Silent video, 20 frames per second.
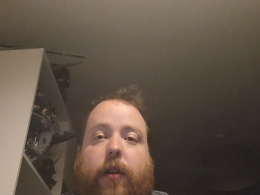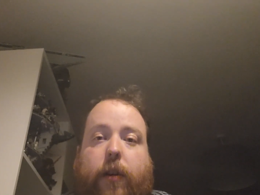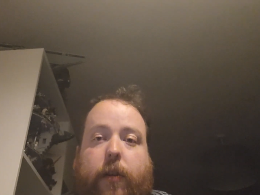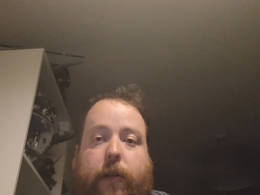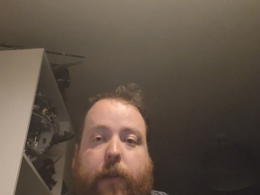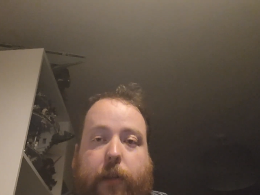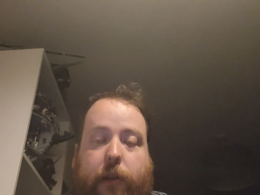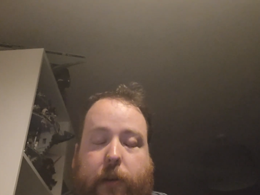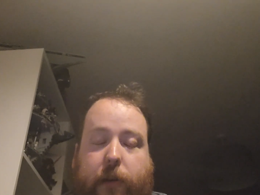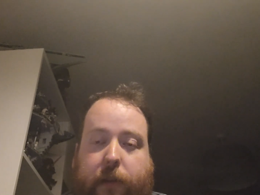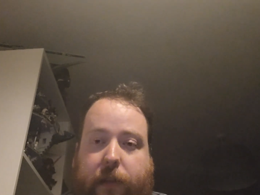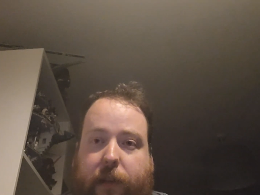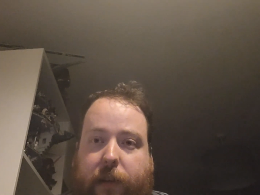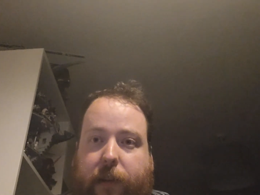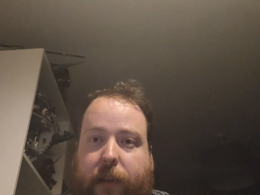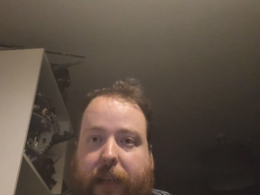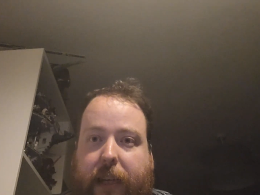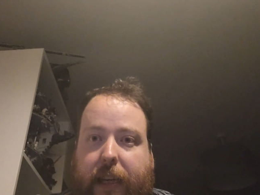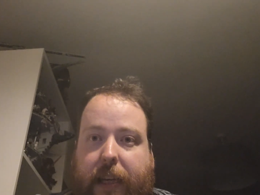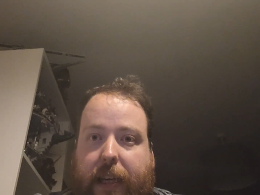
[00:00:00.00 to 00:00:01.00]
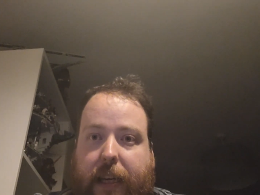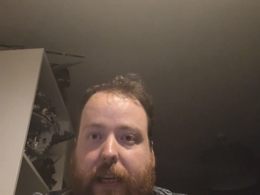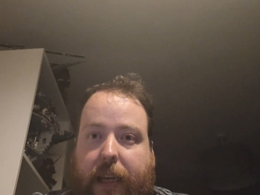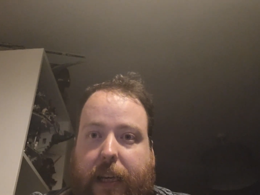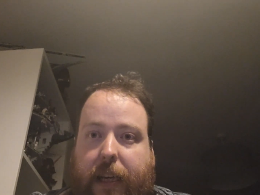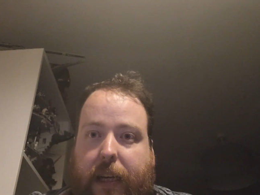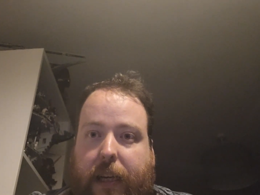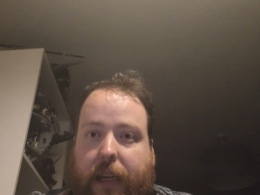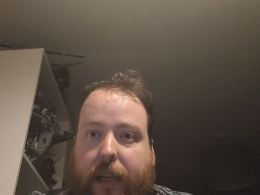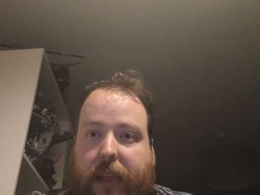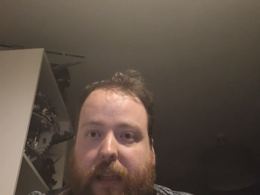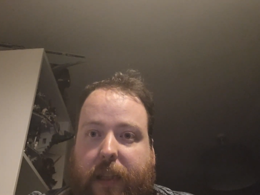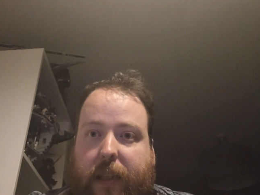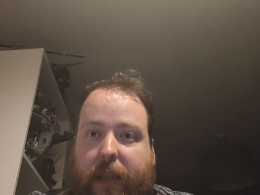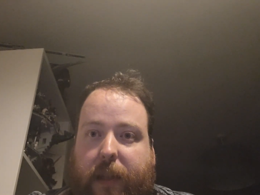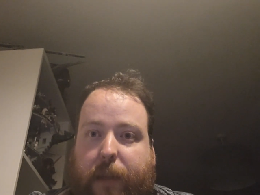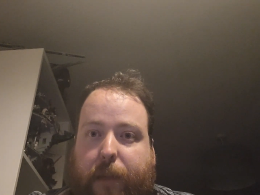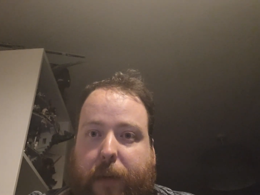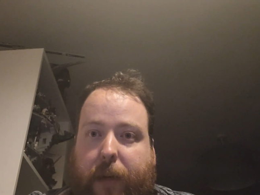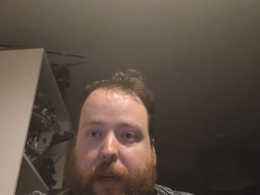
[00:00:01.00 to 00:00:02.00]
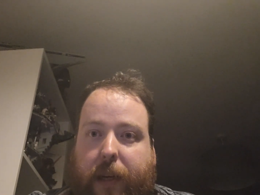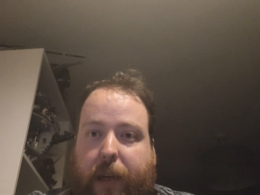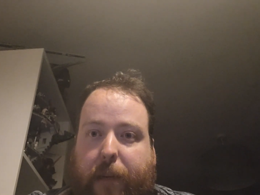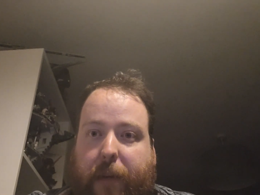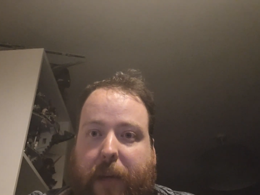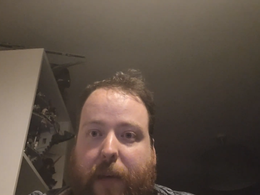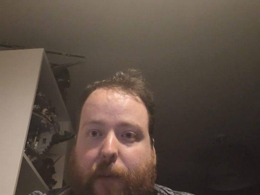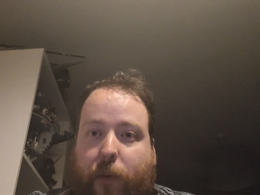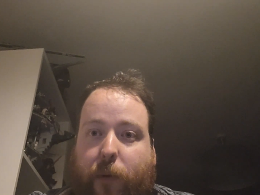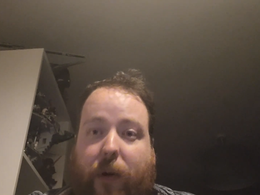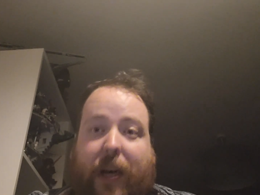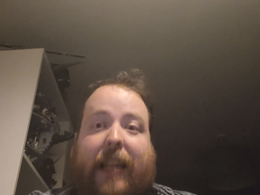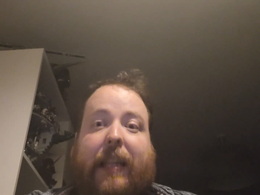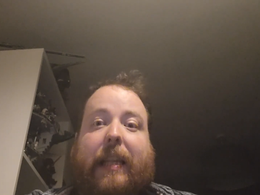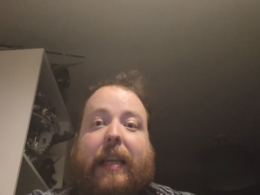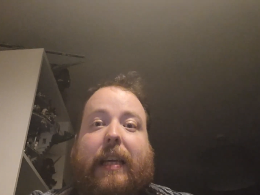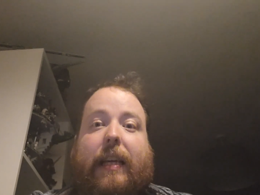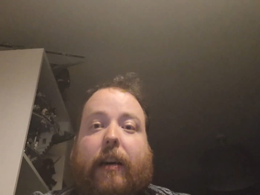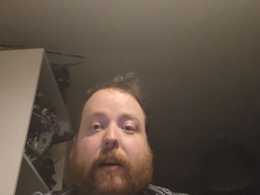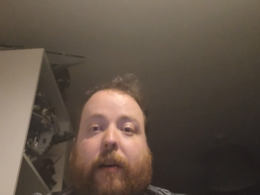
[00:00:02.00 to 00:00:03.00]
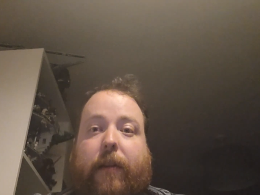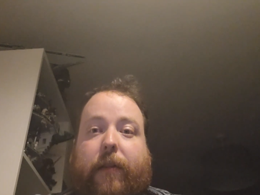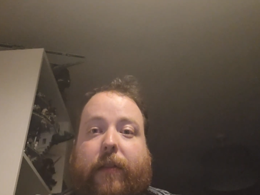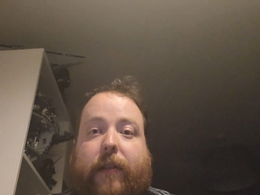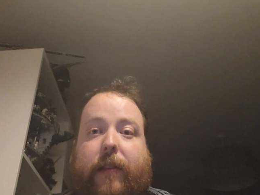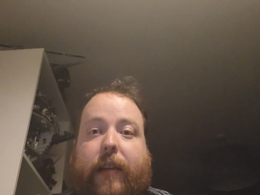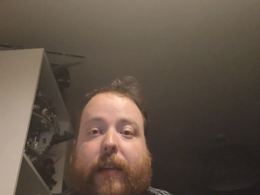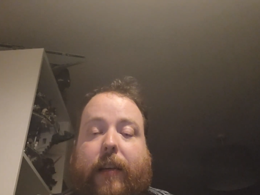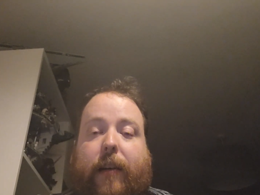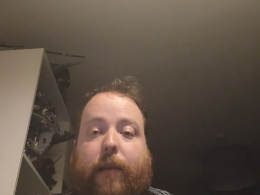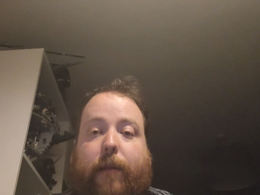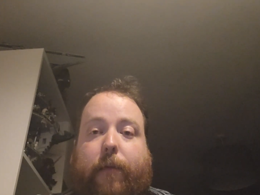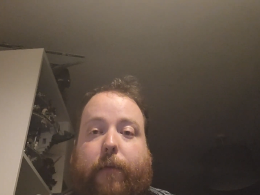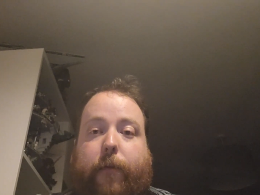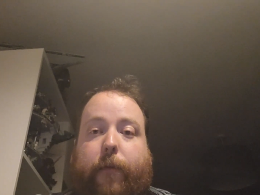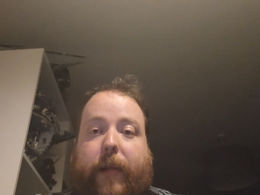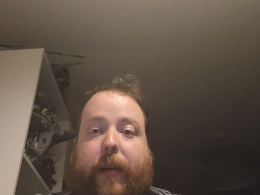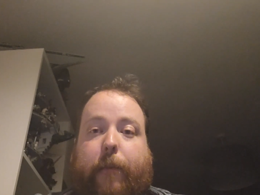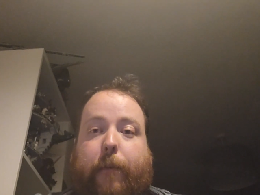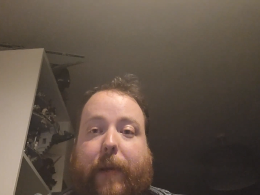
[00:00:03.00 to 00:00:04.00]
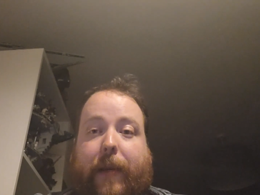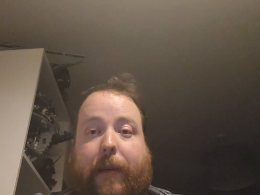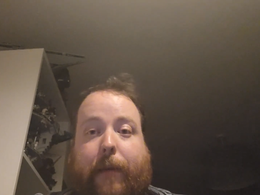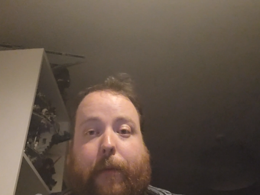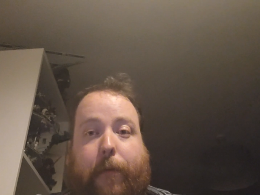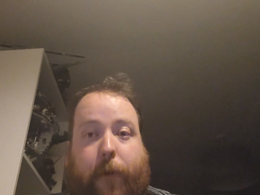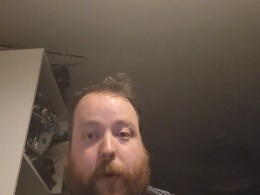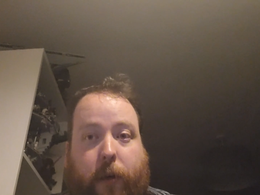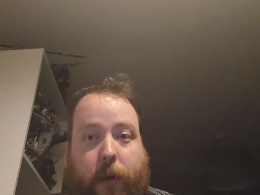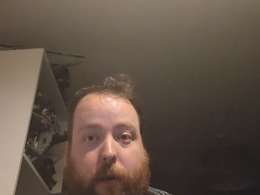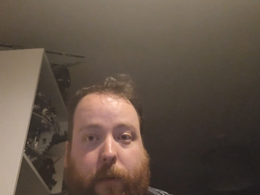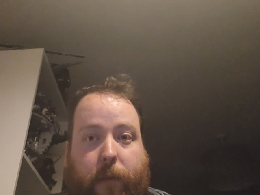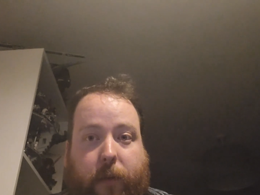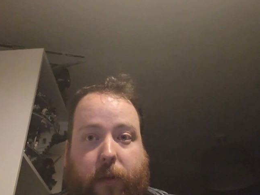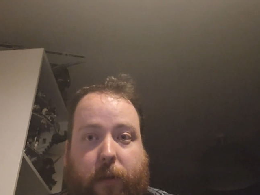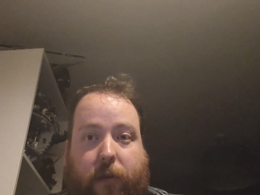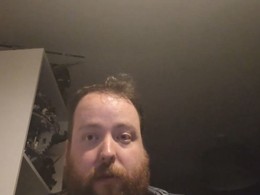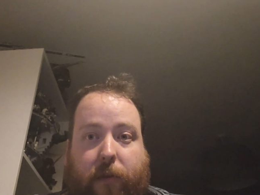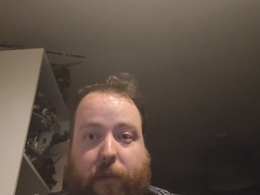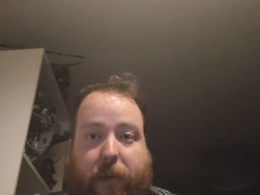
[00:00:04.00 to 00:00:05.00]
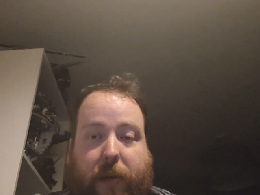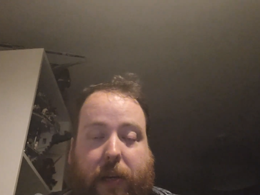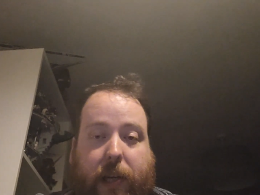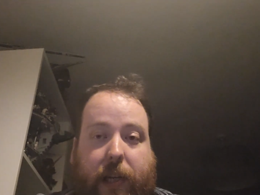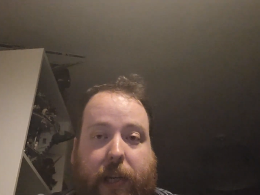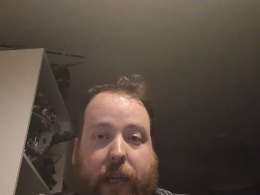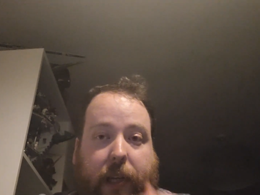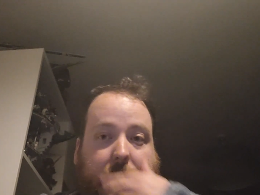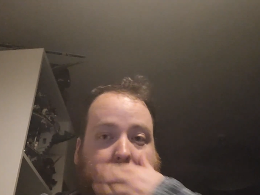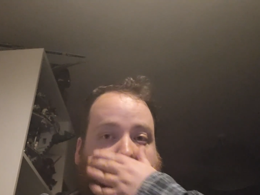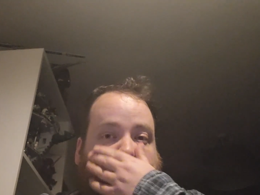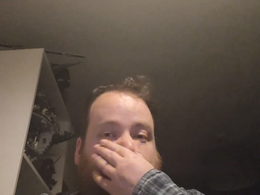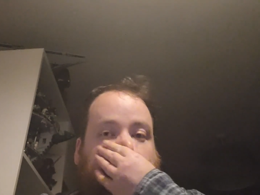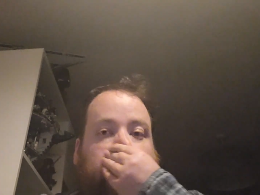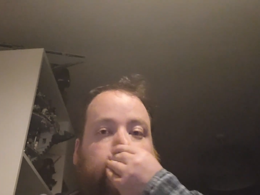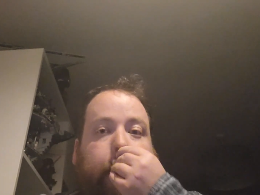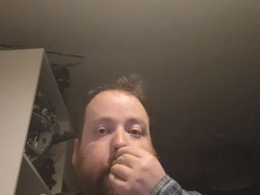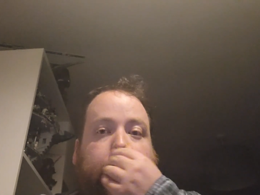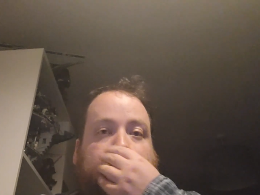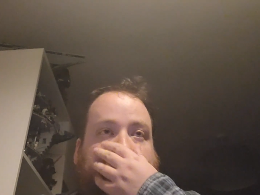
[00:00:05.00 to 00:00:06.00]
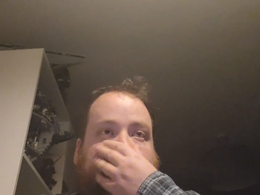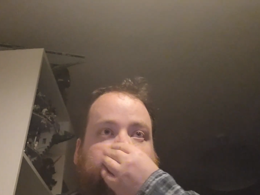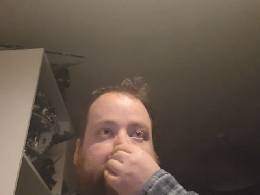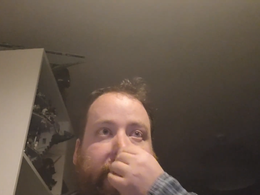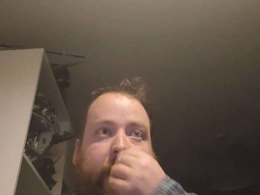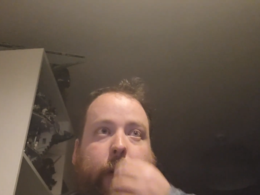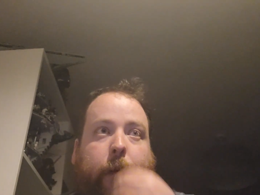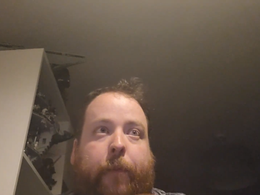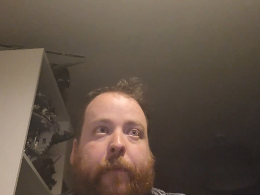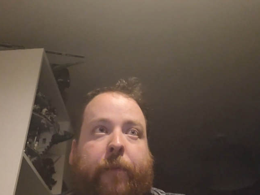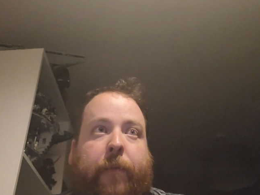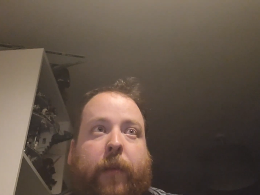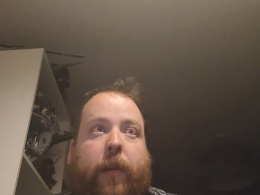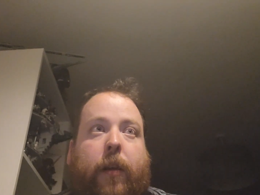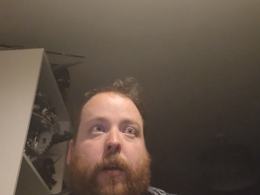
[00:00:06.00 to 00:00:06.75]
So those are the spider people and the Earths they come from that have been confirmed to appear in the in the film.